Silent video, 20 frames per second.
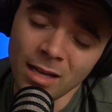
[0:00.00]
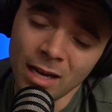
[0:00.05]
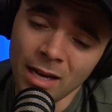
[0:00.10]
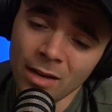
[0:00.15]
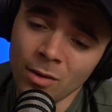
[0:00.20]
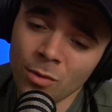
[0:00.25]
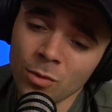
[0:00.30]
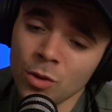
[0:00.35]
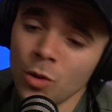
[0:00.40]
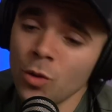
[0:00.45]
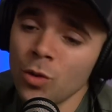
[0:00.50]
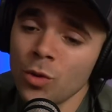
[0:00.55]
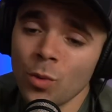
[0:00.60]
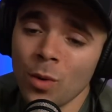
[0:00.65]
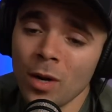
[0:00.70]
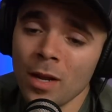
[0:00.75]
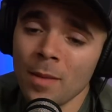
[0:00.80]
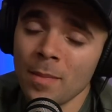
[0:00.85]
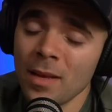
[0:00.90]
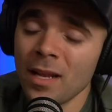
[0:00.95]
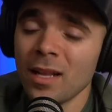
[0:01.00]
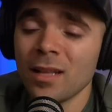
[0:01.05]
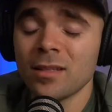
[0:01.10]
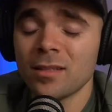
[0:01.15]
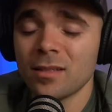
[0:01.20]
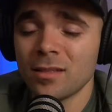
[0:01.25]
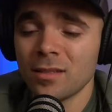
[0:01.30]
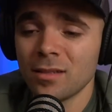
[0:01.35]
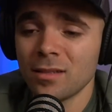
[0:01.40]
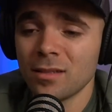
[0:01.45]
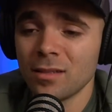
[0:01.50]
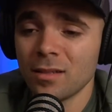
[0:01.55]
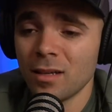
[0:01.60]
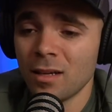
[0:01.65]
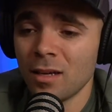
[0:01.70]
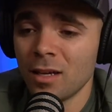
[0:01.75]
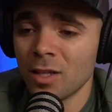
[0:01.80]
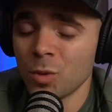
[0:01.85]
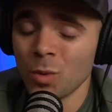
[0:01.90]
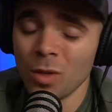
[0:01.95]
I don't do 20 minute
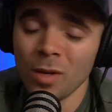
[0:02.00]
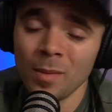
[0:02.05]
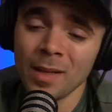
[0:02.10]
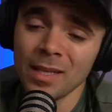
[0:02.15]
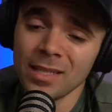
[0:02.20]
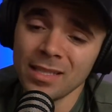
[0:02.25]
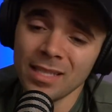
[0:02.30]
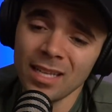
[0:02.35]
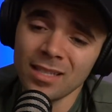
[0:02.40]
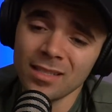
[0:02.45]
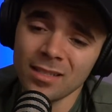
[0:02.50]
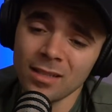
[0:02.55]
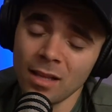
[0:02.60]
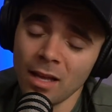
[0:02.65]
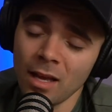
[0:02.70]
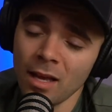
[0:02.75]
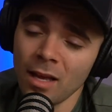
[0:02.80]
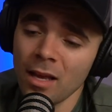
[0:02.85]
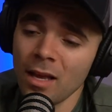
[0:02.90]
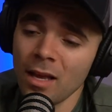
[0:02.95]
sets a lot,